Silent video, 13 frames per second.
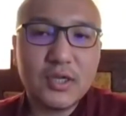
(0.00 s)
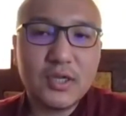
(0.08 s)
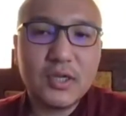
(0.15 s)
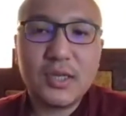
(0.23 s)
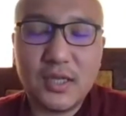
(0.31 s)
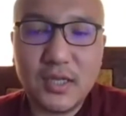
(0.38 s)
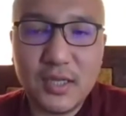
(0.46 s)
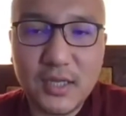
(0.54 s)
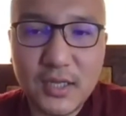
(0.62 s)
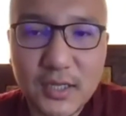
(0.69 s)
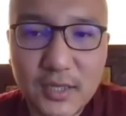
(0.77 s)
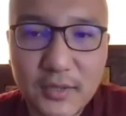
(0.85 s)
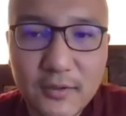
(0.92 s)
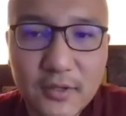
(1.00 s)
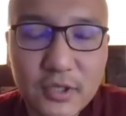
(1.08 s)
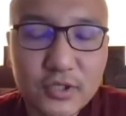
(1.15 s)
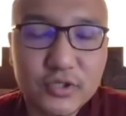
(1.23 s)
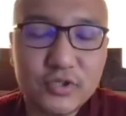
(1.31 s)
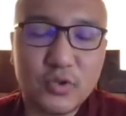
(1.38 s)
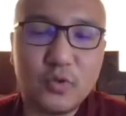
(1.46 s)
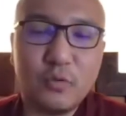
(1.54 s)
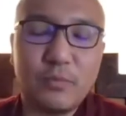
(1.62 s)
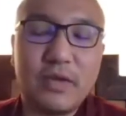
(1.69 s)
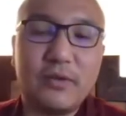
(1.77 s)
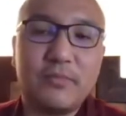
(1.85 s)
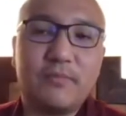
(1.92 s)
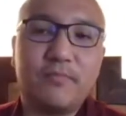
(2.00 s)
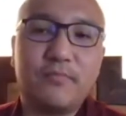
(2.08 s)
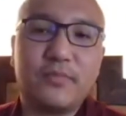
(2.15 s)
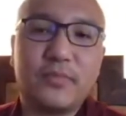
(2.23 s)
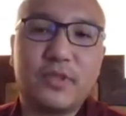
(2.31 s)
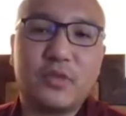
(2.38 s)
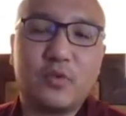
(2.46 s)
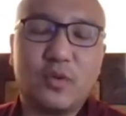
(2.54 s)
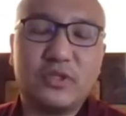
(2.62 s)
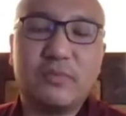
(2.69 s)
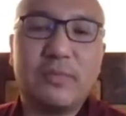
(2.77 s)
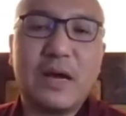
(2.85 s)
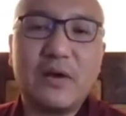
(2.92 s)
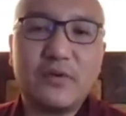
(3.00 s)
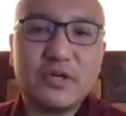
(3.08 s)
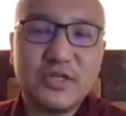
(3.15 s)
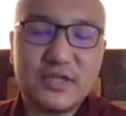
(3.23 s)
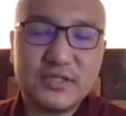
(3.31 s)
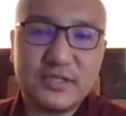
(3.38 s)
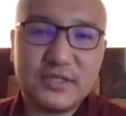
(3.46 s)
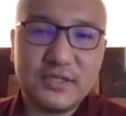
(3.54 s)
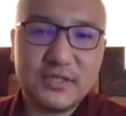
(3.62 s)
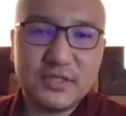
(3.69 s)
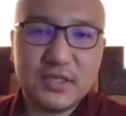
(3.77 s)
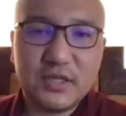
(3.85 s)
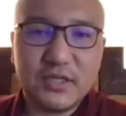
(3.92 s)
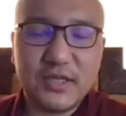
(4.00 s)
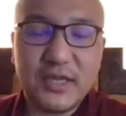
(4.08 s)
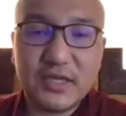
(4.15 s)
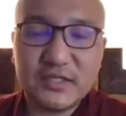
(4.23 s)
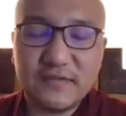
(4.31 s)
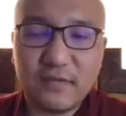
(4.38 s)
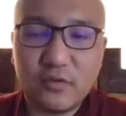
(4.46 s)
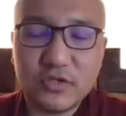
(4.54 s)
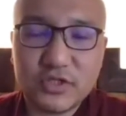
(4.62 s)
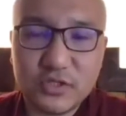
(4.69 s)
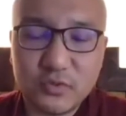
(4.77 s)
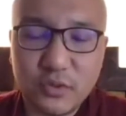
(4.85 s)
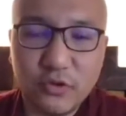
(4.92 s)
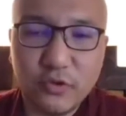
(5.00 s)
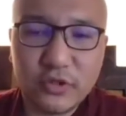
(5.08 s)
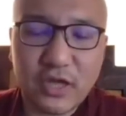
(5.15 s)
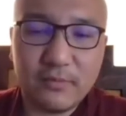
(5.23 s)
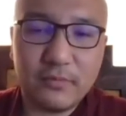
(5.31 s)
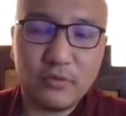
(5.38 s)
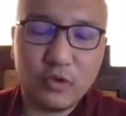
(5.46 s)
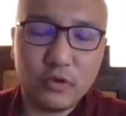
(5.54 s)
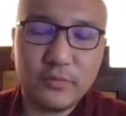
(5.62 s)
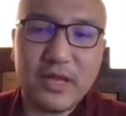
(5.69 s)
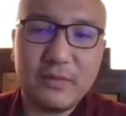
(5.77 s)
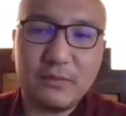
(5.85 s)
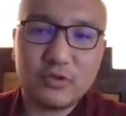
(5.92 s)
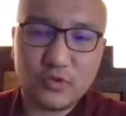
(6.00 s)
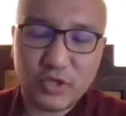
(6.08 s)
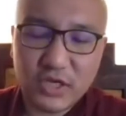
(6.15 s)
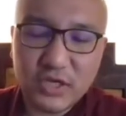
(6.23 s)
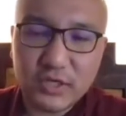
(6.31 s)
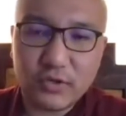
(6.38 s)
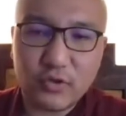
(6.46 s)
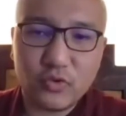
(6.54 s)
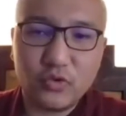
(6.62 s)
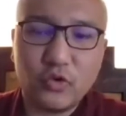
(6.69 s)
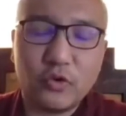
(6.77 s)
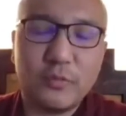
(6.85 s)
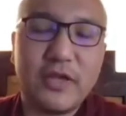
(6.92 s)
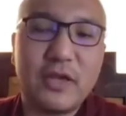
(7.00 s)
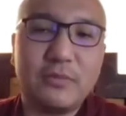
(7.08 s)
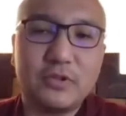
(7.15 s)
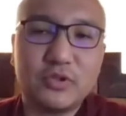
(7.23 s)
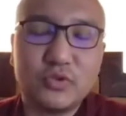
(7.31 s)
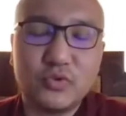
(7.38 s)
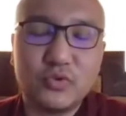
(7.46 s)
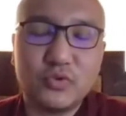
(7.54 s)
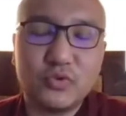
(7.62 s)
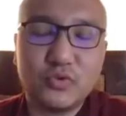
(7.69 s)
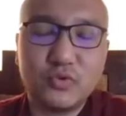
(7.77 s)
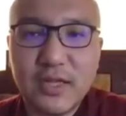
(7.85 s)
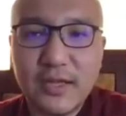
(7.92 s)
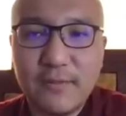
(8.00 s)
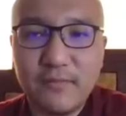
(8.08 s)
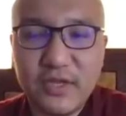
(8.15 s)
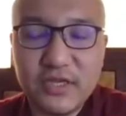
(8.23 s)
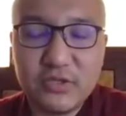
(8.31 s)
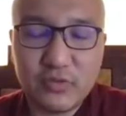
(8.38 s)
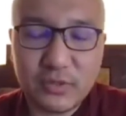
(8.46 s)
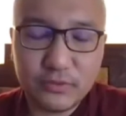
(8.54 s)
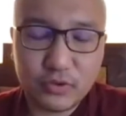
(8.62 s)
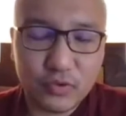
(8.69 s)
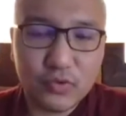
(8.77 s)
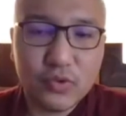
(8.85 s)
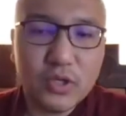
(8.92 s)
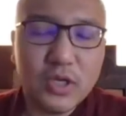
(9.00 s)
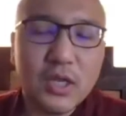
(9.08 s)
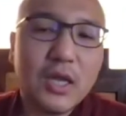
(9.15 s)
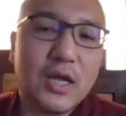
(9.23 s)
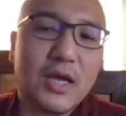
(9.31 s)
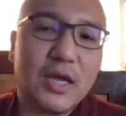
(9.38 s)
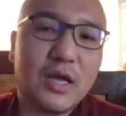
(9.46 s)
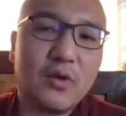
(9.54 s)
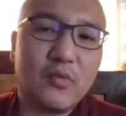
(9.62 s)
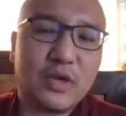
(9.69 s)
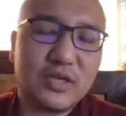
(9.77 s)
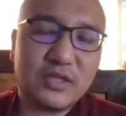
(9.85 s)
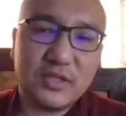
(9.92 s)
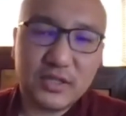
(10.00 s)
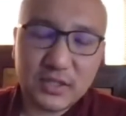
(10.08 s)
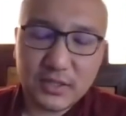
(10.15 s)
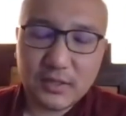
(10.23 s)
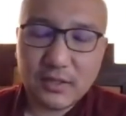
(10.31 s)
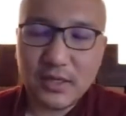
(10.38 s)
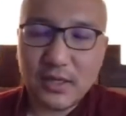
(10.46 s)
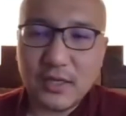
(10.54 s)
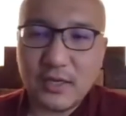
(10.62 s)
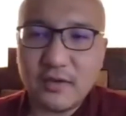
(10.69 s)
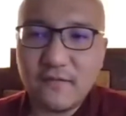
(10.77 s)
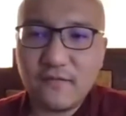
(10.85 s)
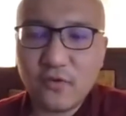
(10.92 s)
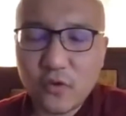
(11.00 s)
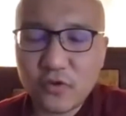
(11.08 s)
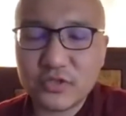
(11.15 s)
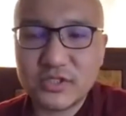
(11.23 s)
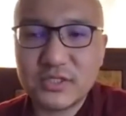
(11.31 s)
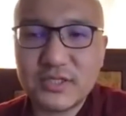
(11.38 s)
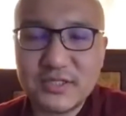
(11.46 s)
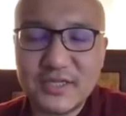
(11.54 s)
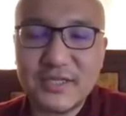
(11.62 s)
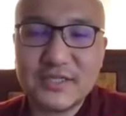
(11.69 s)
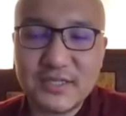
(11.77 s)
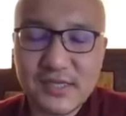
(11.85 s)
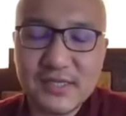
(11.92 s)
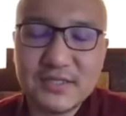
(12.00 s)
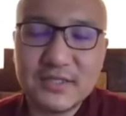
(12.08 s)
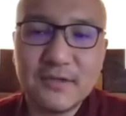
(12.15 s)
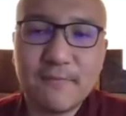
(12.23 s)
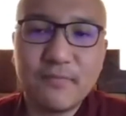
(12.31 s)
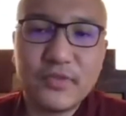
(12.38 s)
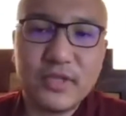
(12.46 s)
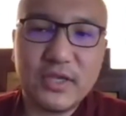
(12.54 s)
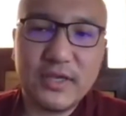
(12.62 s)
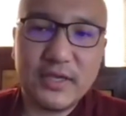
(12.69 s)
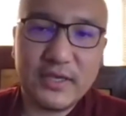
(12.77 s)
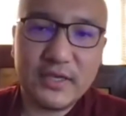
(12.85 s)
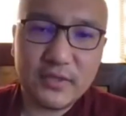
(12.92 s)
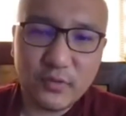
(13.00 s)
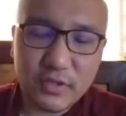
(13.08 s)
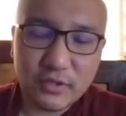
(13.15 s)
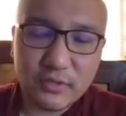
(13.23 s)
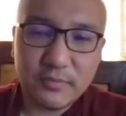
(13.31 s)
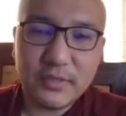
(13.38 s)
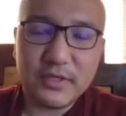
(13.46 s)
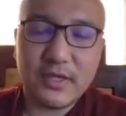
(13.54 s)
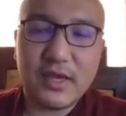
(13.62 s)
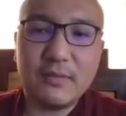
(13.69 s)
But what the power does is the negative forces will not be able to hinder you, not be able to interrupt you. What the force does is it will be able